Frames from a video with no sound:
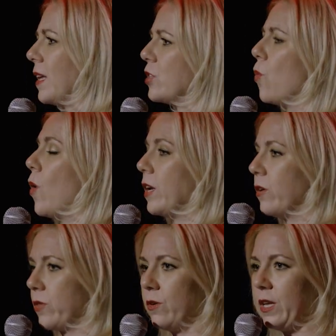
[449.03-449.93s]
like $20,000
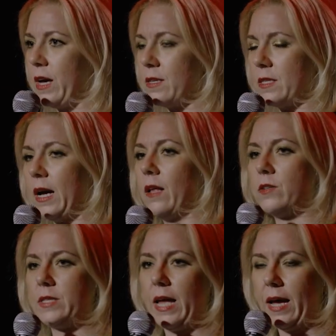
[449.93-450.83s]
or
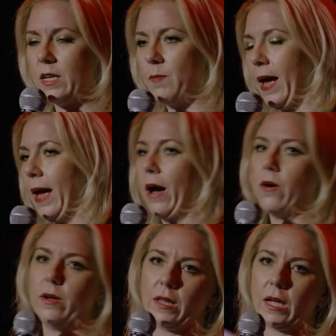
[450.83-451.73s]
$30,000 they had to pay
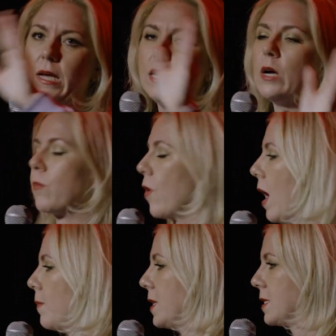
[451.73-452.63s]
out, and like
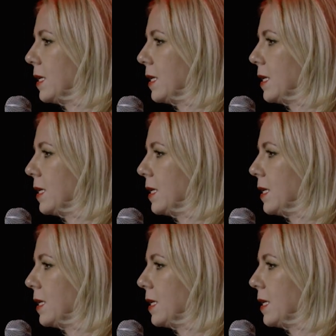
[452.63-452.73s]
promised